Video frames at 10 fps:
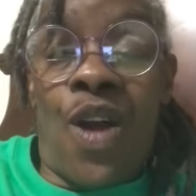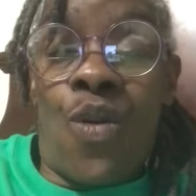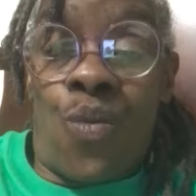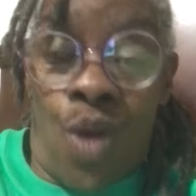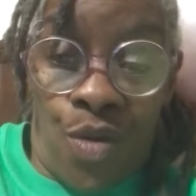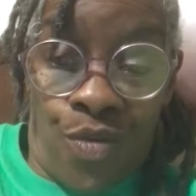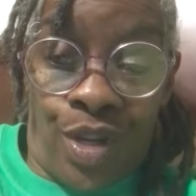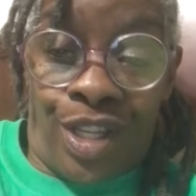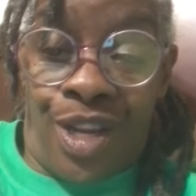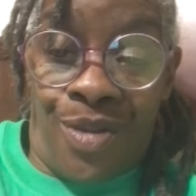What
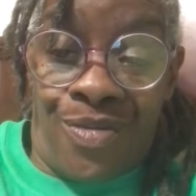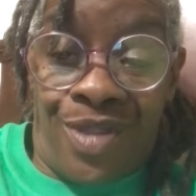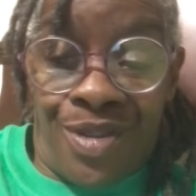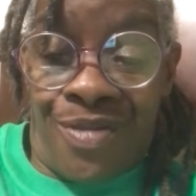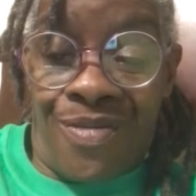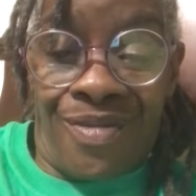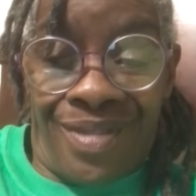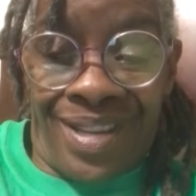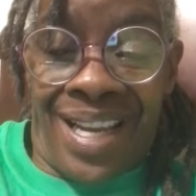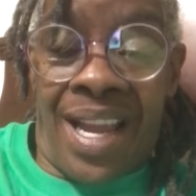would you do?
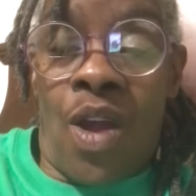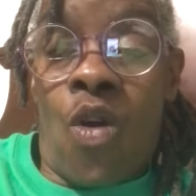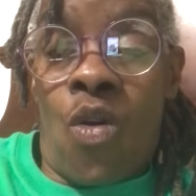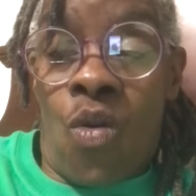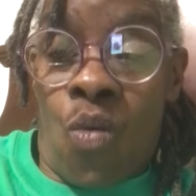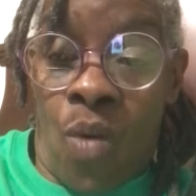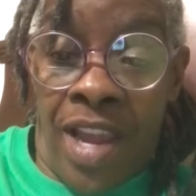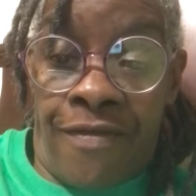Wait